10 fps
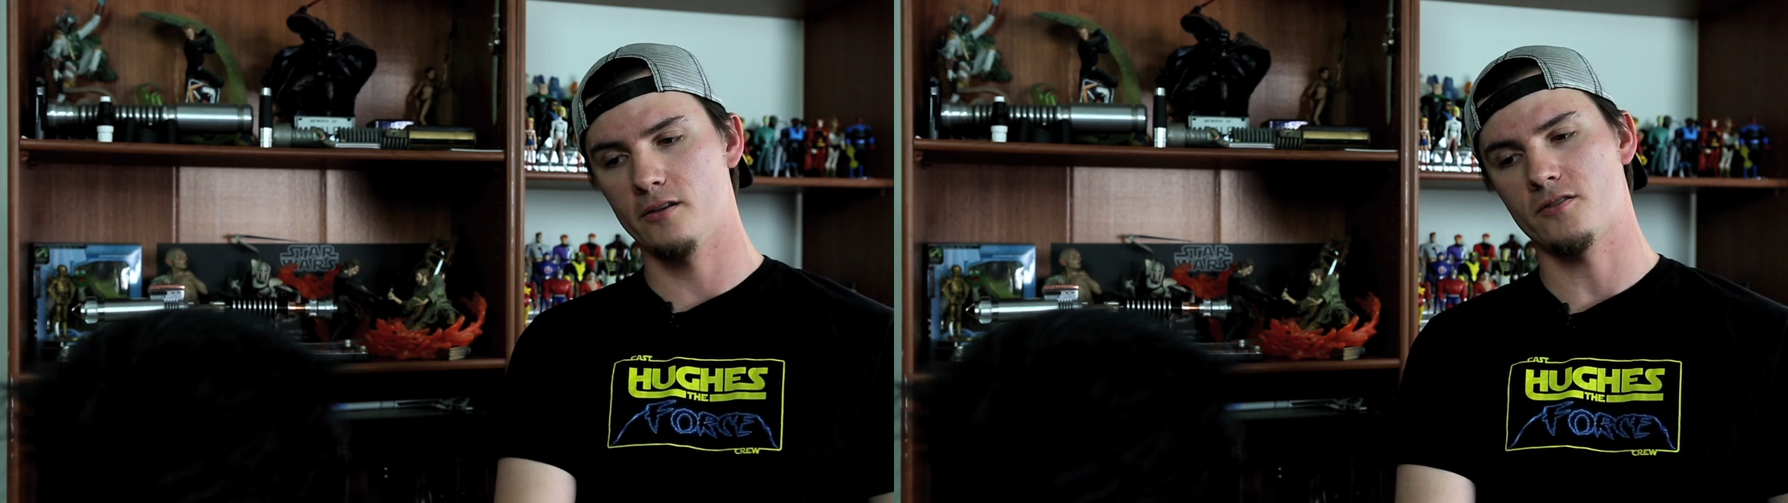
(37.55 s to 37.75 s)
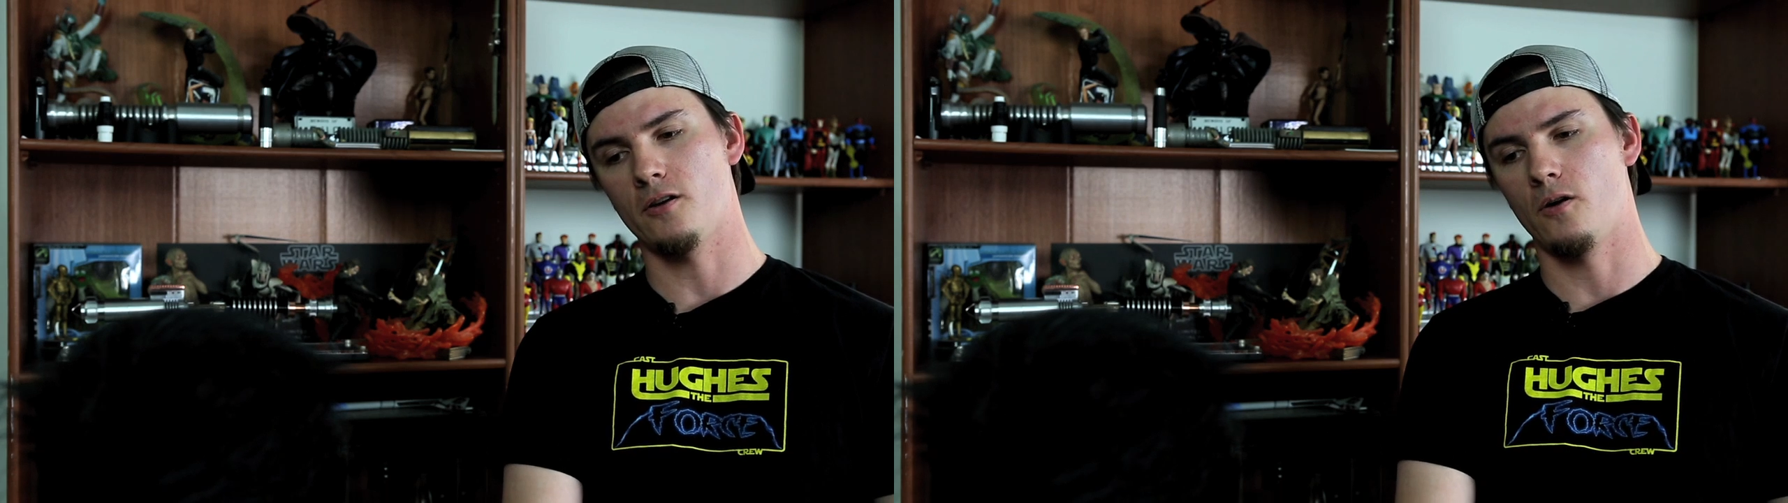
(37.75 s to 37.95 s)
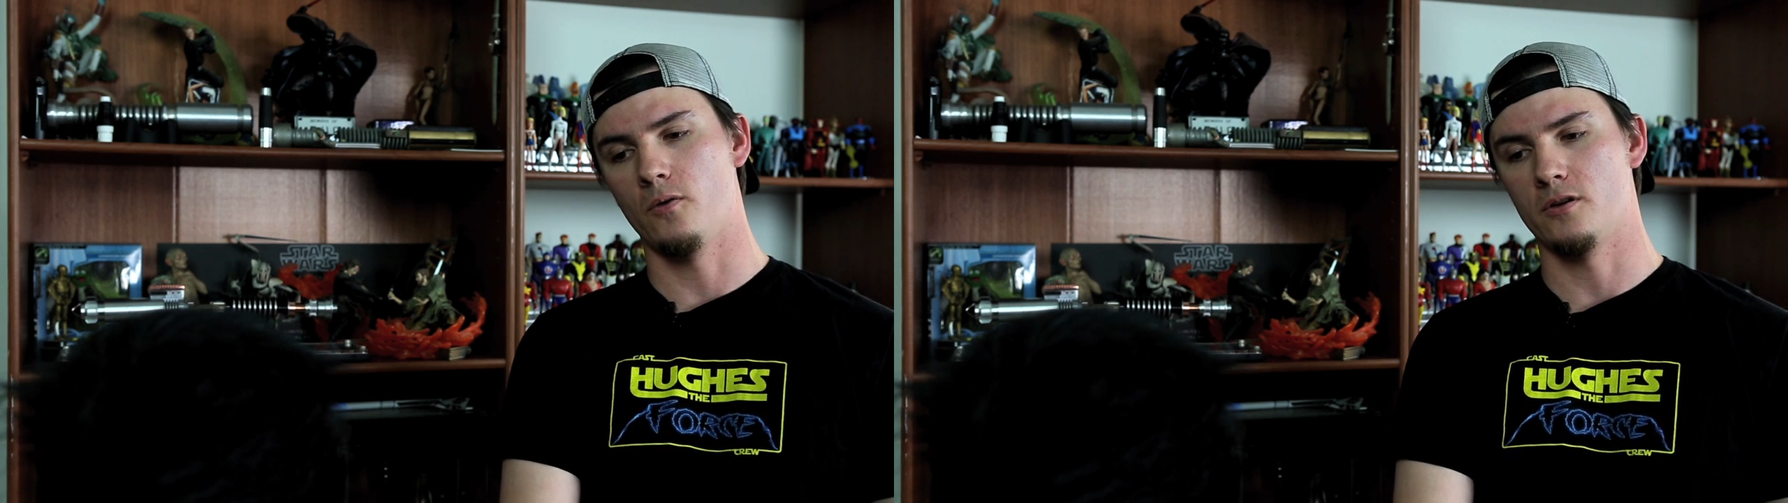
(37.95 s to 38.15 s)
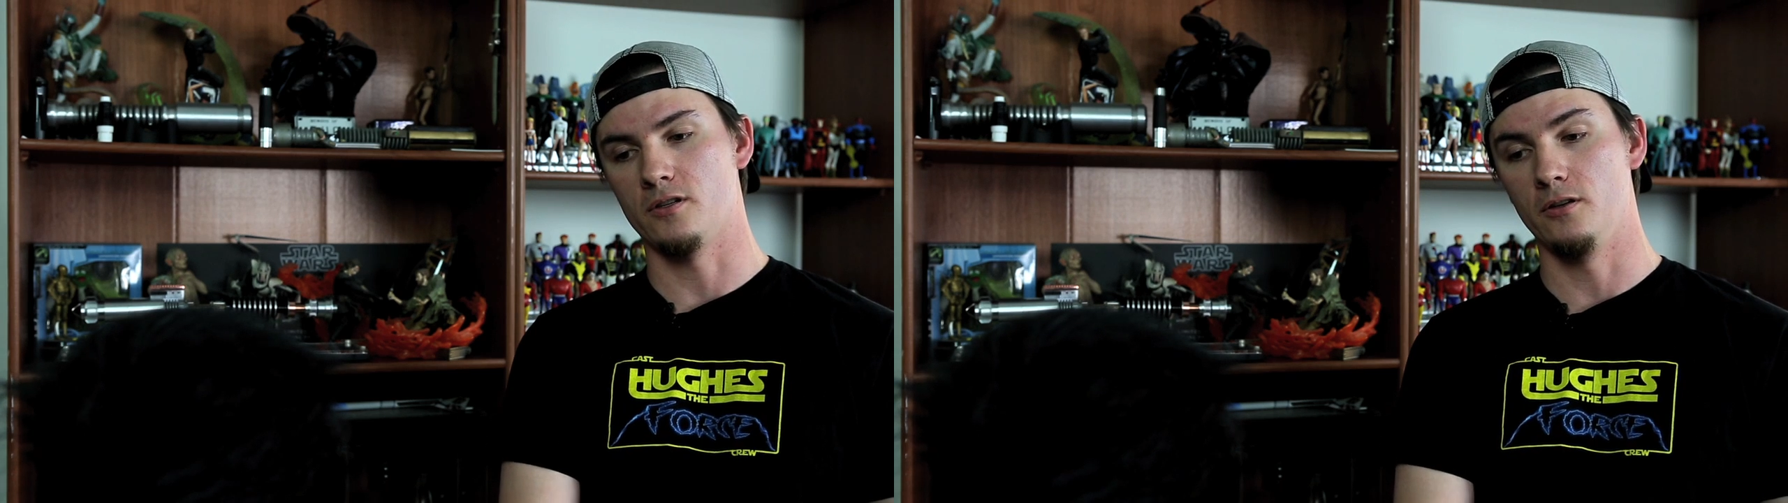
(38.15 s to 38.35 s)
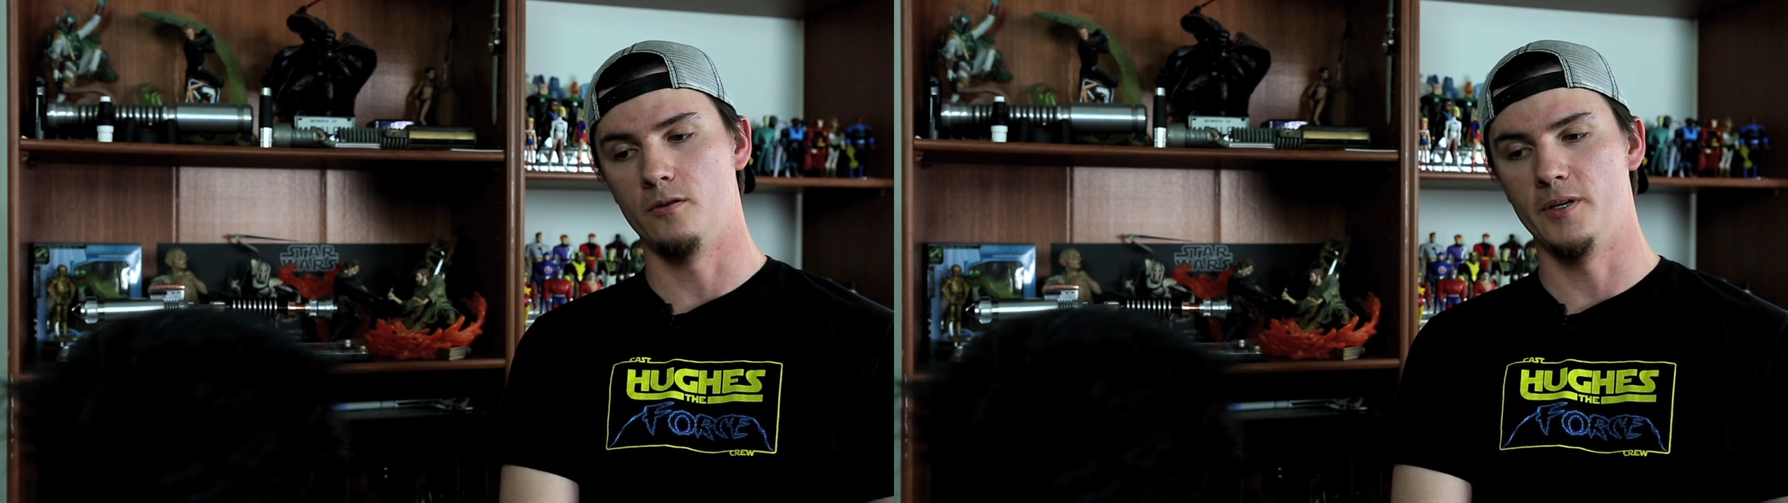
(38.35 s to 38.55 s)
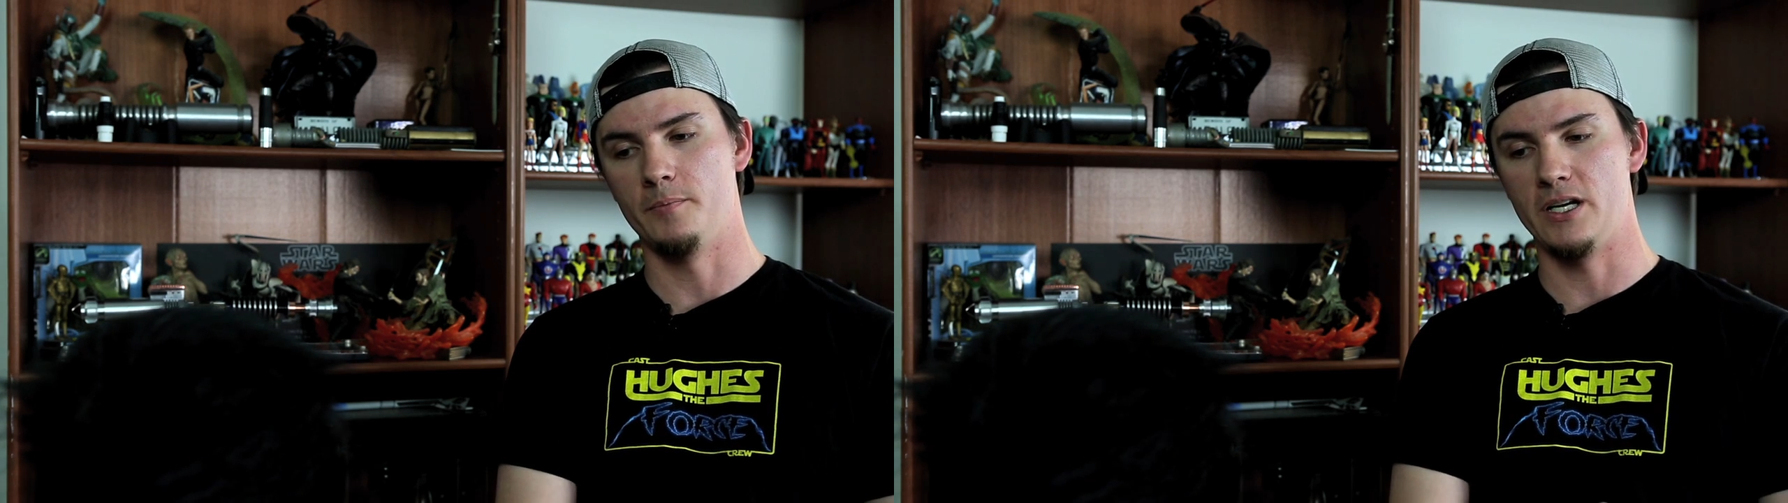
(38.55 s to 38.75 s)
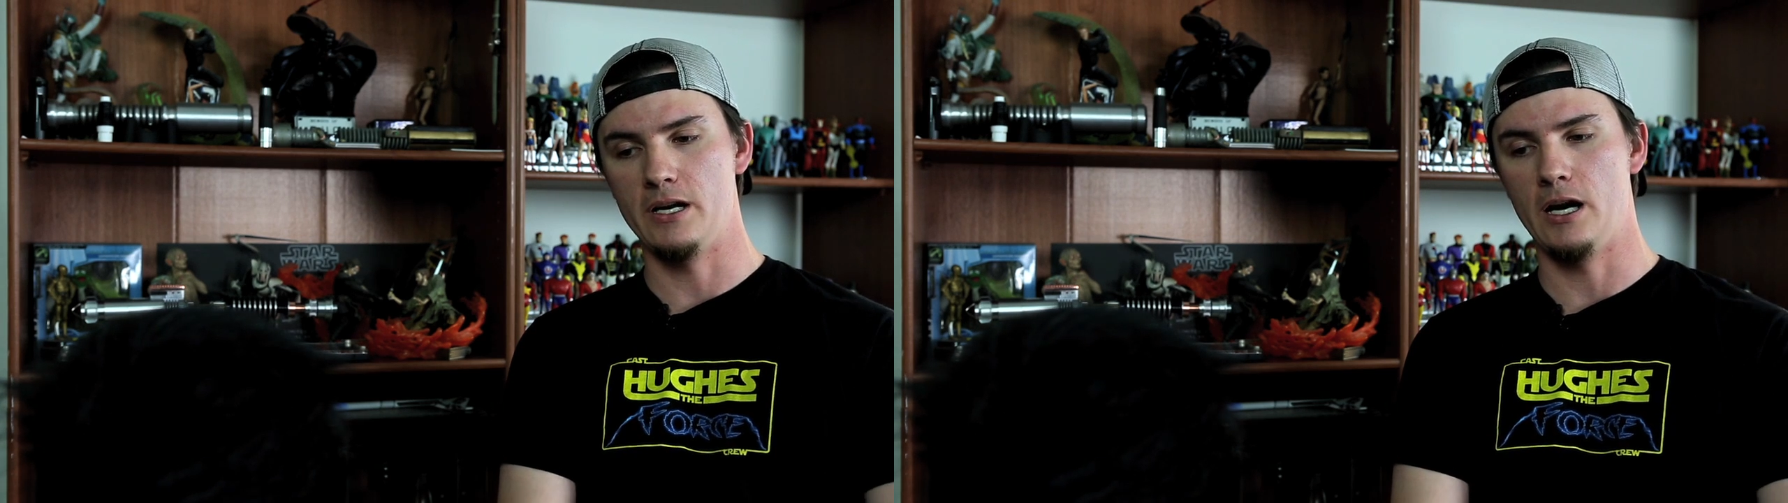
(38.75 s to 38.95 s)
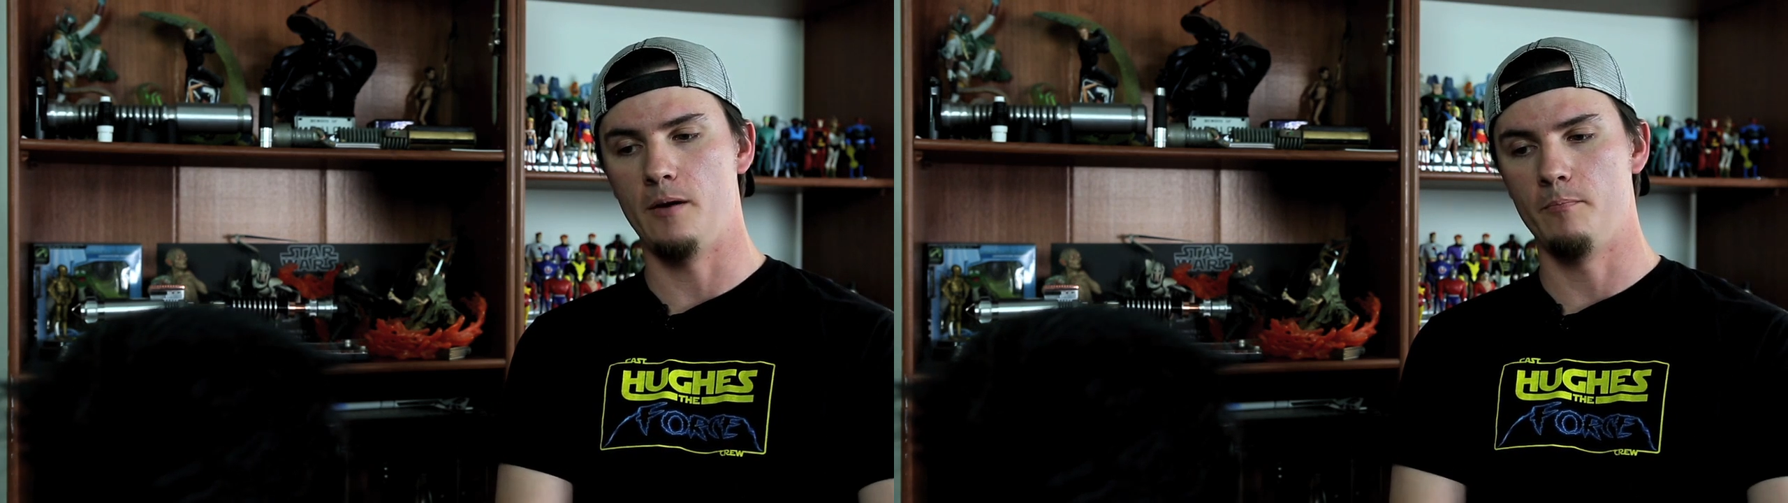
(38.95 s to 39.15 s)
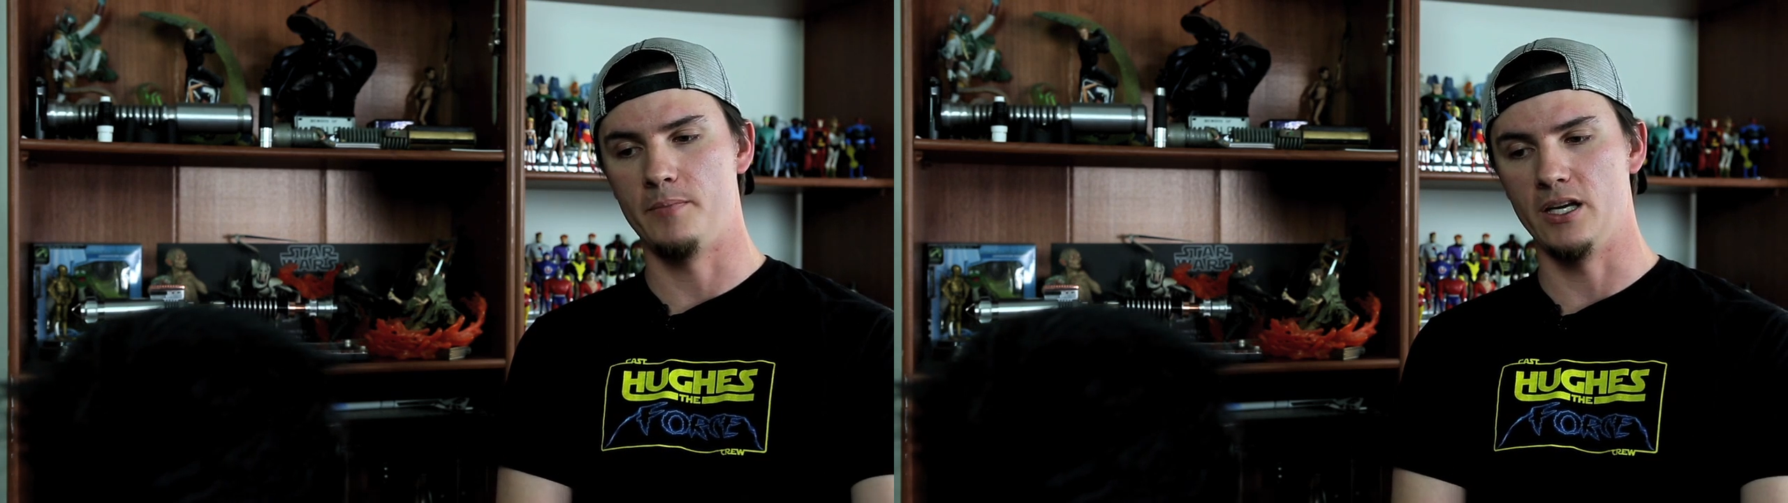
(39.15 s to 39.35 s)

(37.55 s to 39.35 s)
Star Wars a little bit, but not